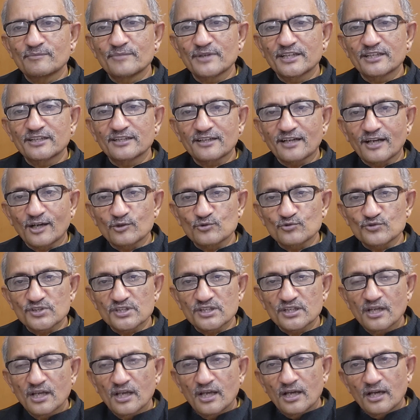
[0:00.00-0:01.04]
a bigger
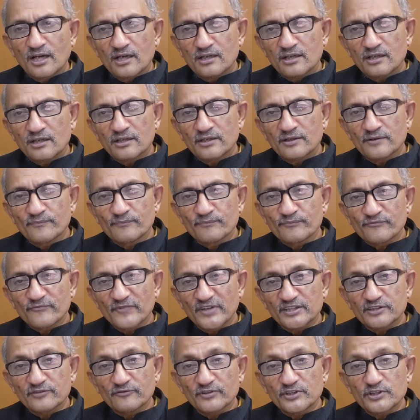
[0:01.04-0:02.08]
house,
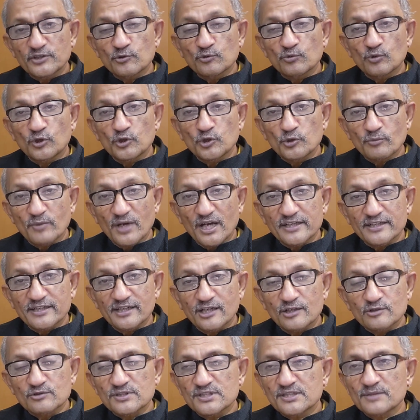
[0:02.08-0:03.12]
whenever you want to buy a
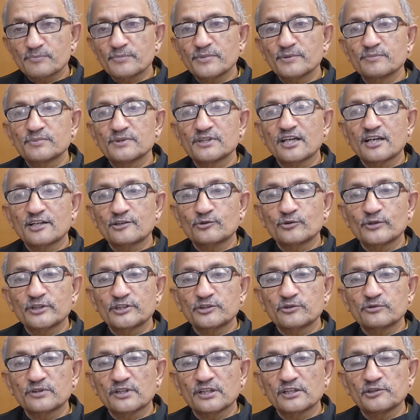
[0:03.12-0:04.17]
house, the people are
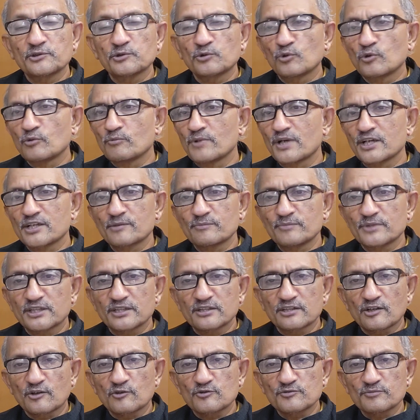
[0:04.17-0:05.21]
going to tell you, oh, buy a
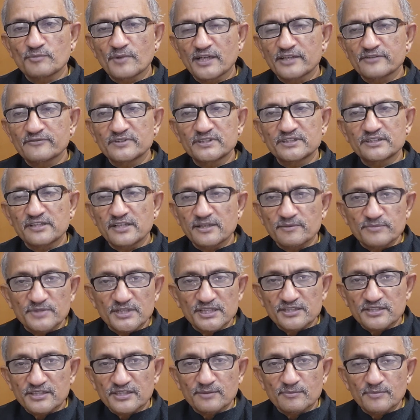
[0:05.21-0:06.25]
bigger house, buy with 3
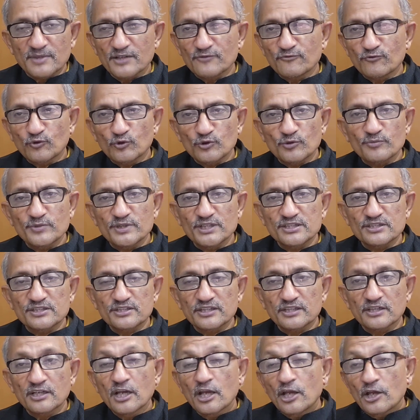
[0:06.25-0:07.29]
BHK, buy 4
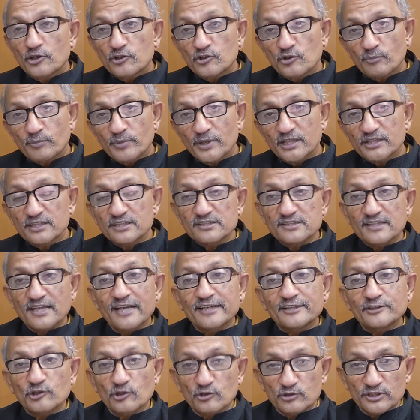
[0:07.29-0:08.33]
BHK. Your parents
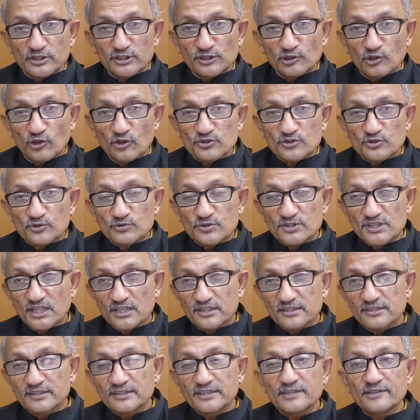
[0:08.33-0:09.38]
and your in-laws could
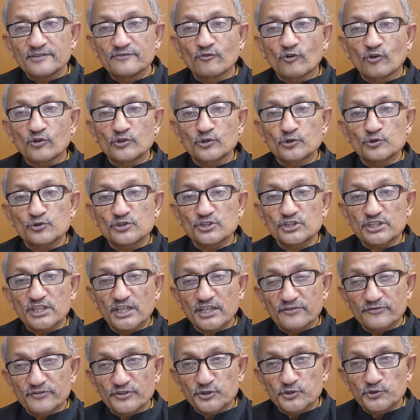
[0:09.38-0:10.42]
suddenly want to
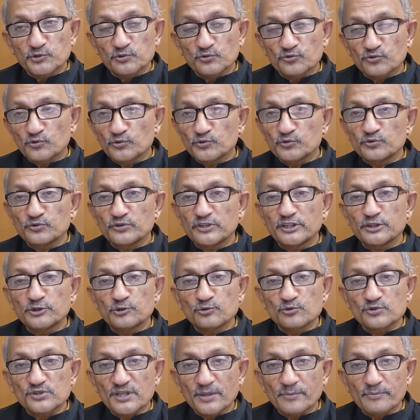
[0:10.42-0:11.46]
stay with you, so you need
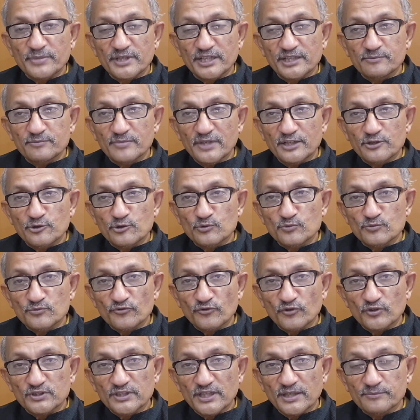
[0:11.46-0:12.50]
2 separate
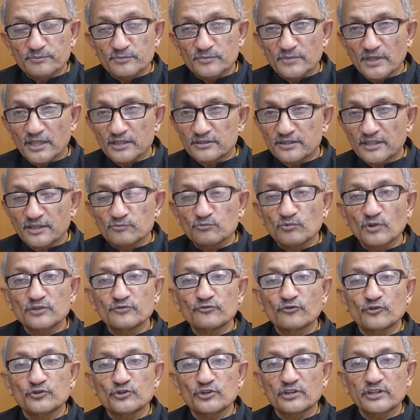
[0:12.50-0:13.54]
bedrooms for them, and then
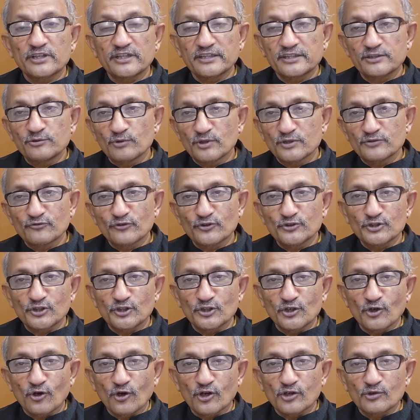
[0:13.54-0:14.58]
one for your kid, one for
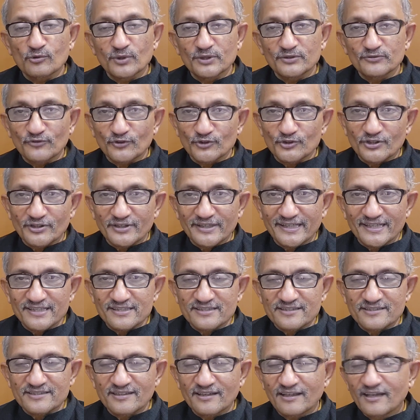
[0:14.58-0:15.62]
your dog, one for your
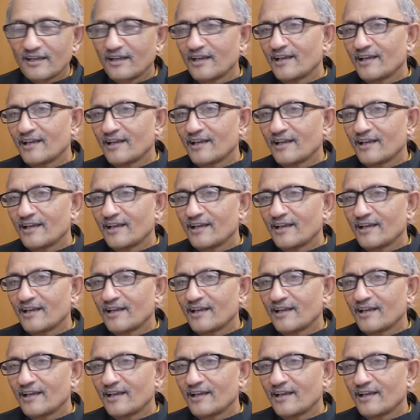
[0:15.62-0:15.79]
guest.